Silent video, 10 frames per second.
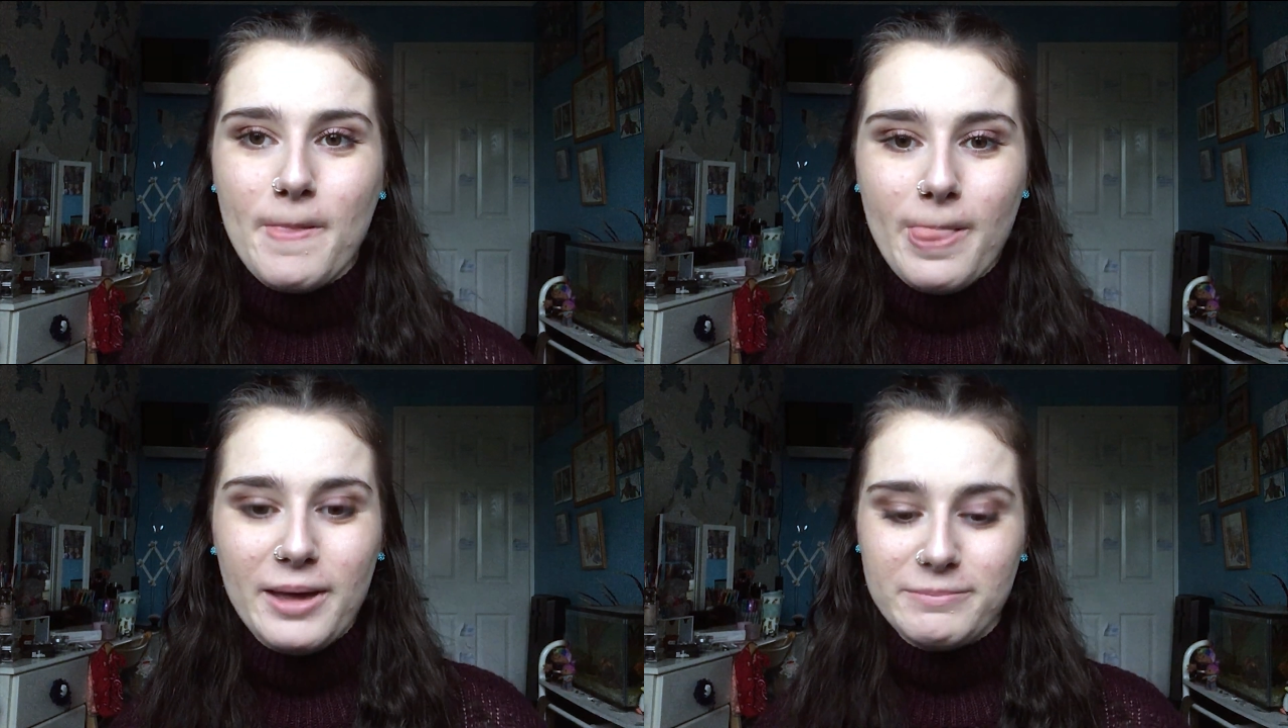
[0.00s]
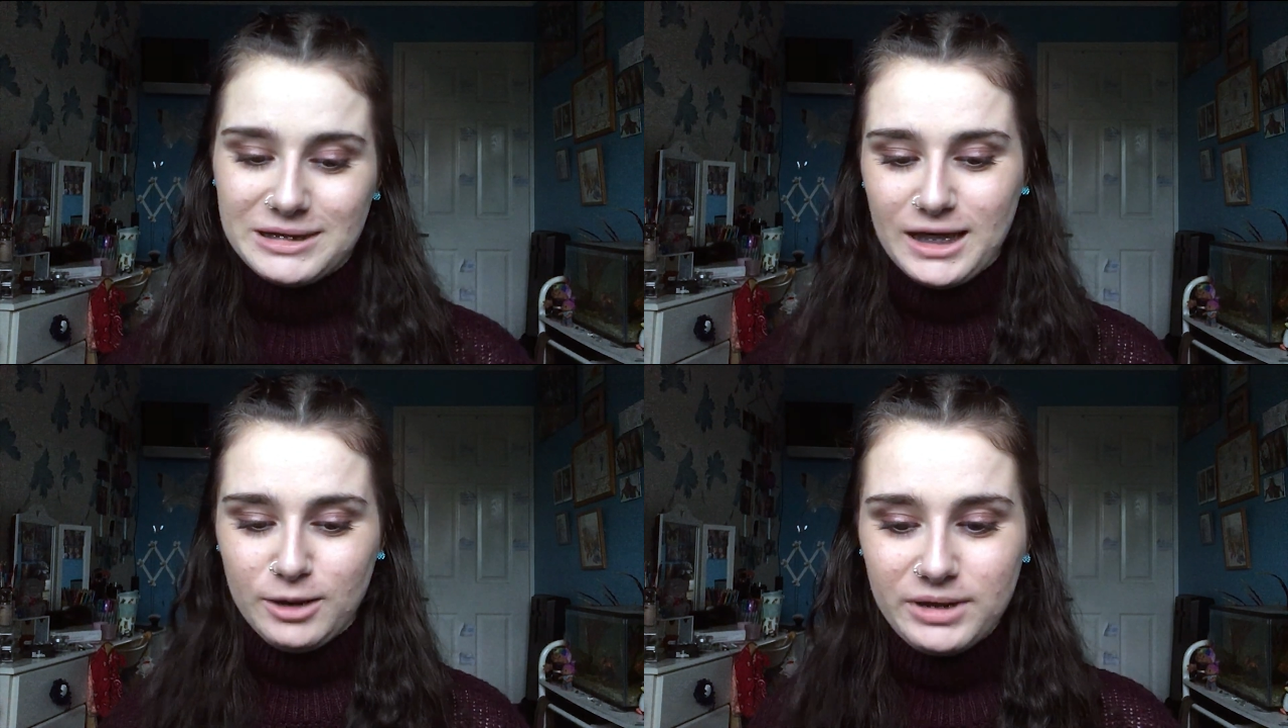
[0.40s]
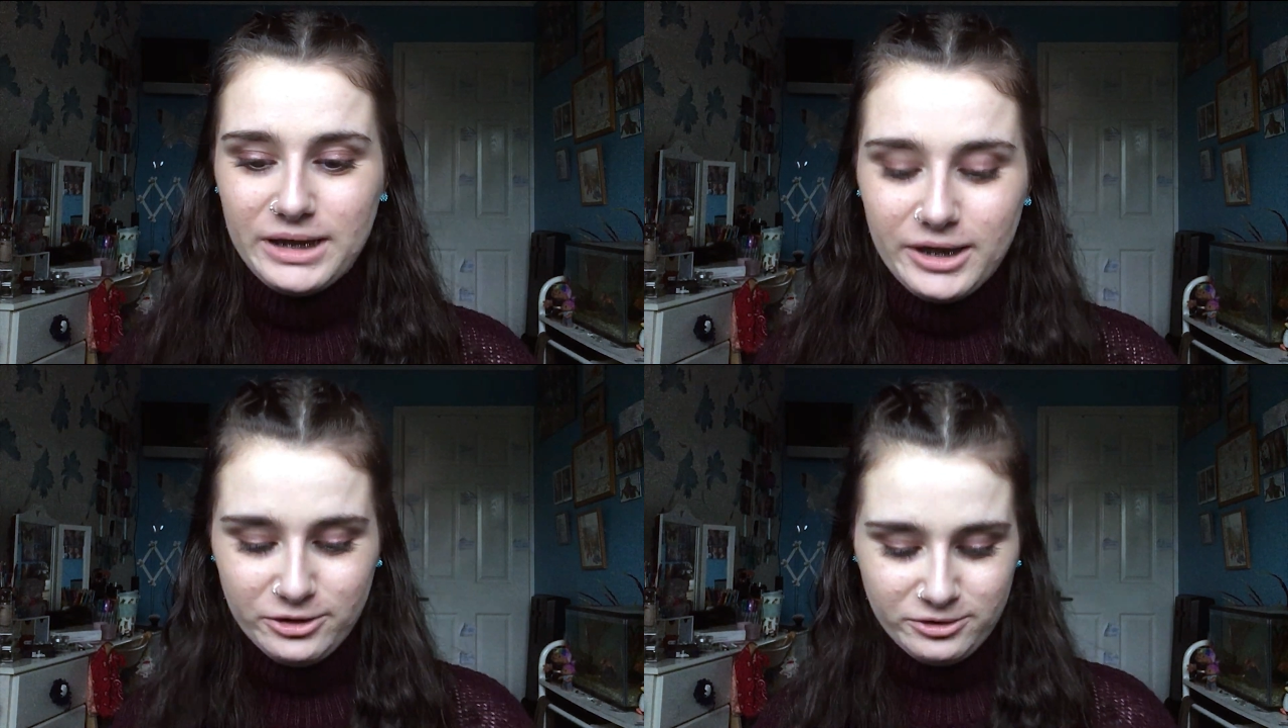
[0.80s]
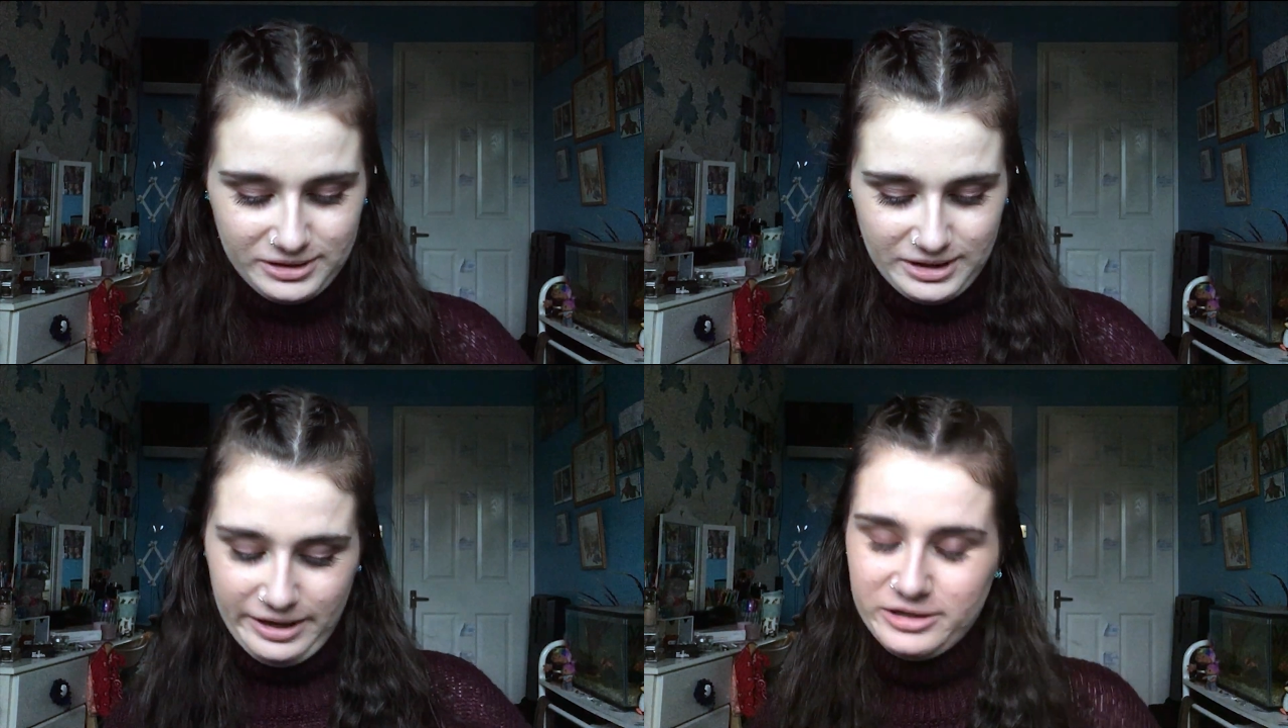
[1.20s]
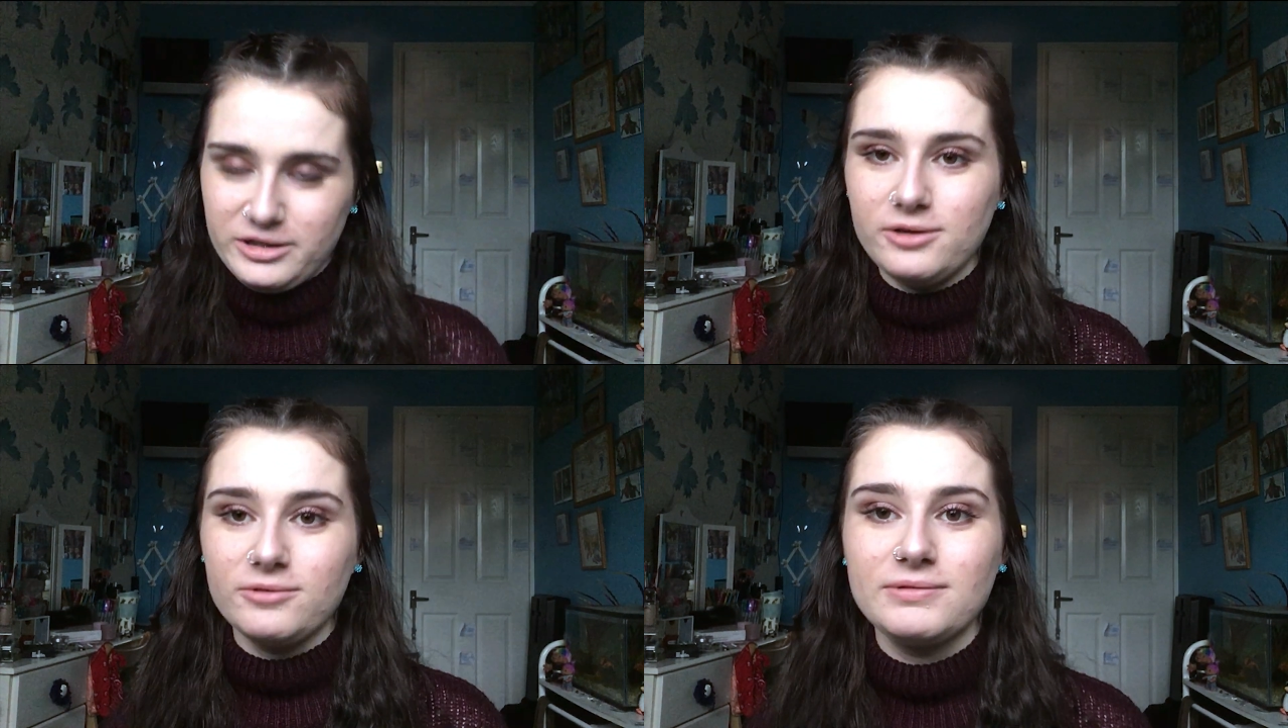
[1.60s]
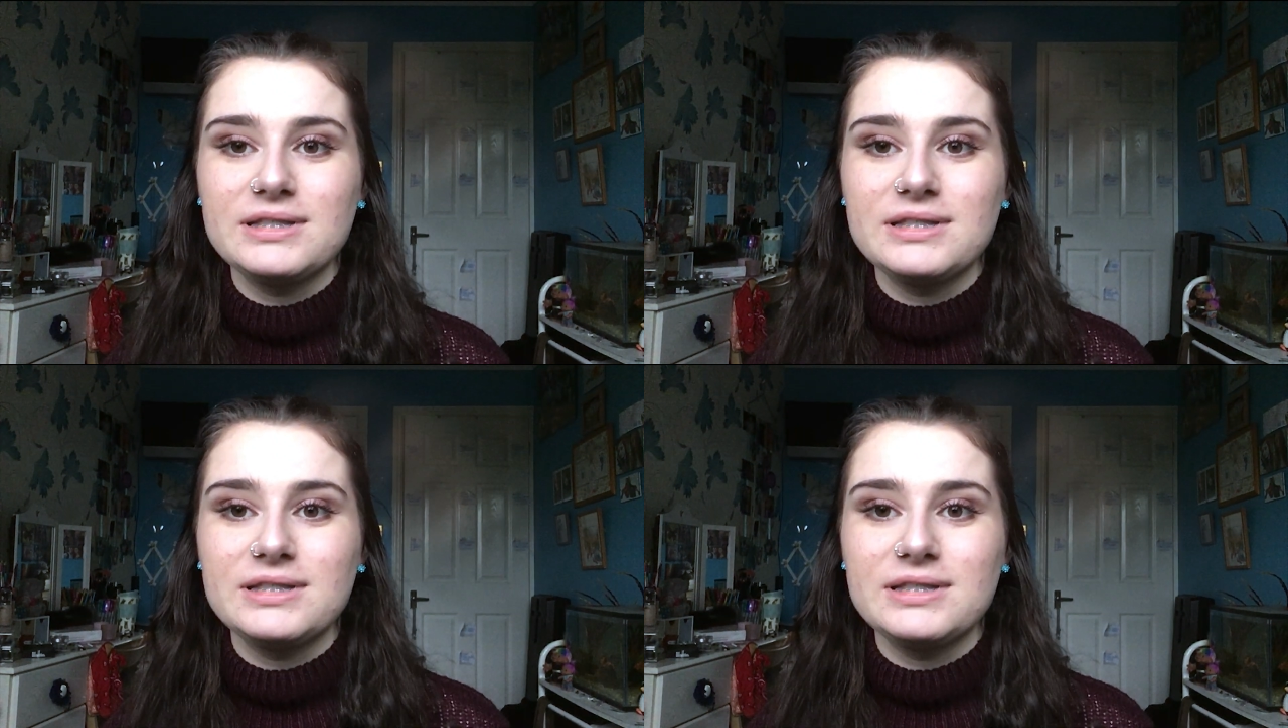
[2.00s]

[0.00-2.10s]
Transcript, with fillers: um, down below, and I'll